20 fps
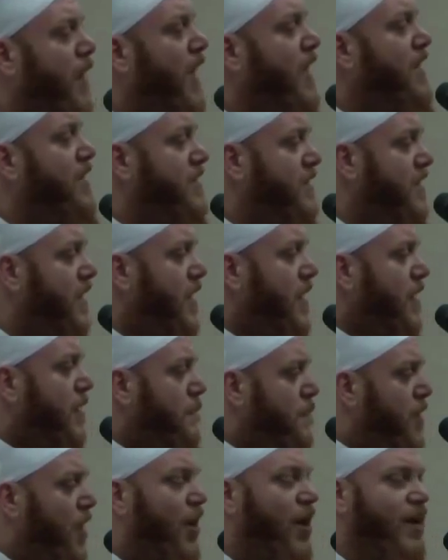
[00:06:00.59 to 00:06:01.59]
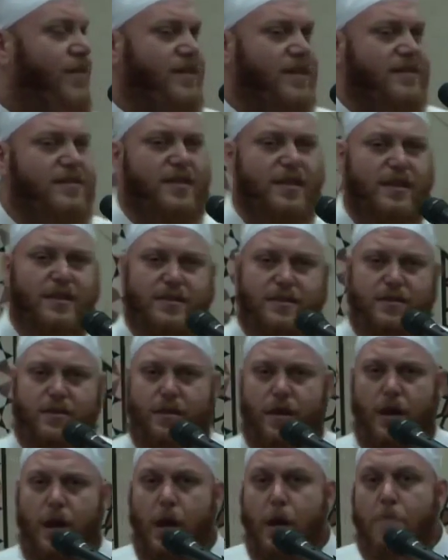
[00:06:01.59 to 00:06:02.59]
place behind the scenes.
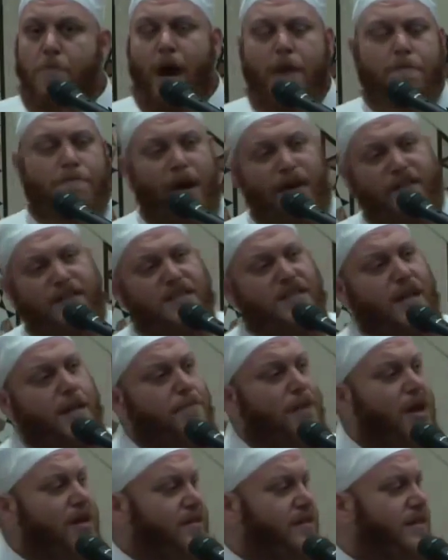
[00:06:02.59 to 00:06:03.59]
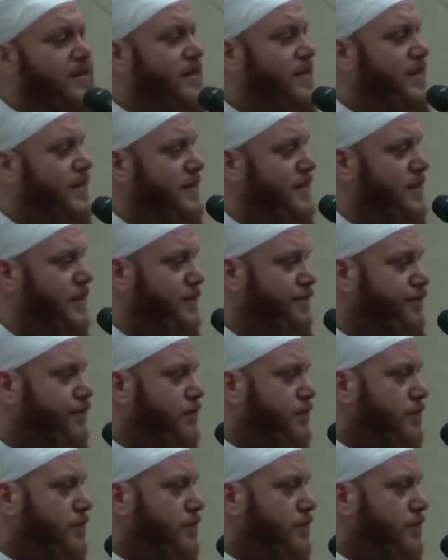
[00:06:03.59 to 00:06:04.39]
My brothers and my sisters,